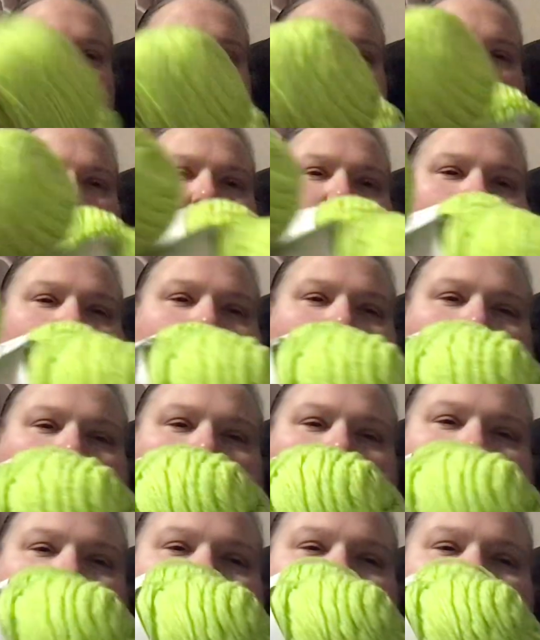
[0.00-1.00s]
They
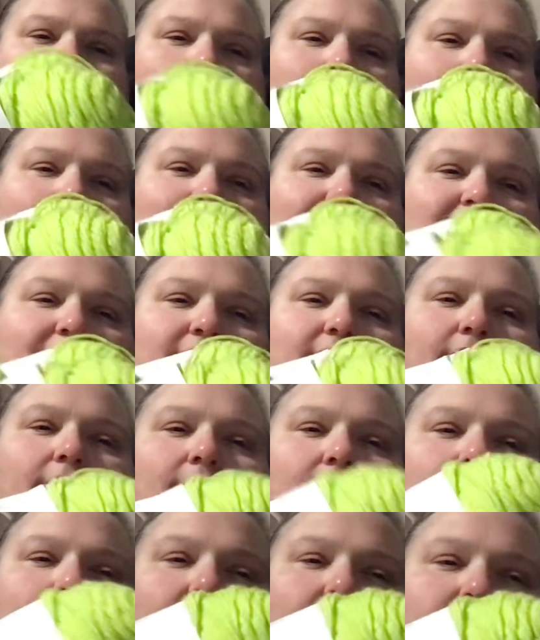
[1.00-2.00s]
didn't have any
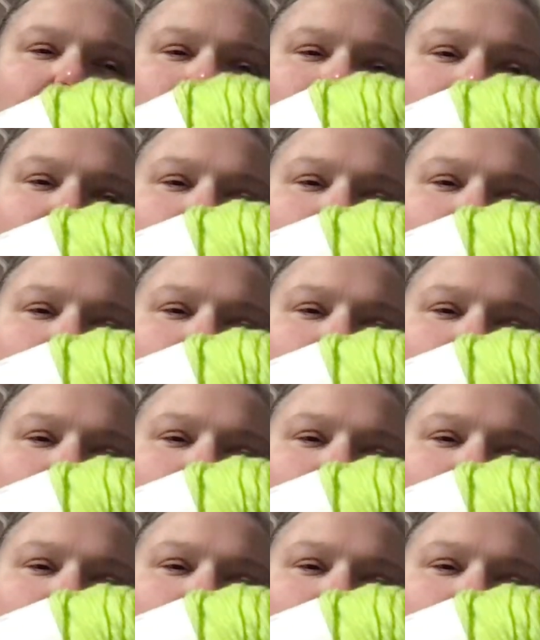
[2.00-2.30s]
ends,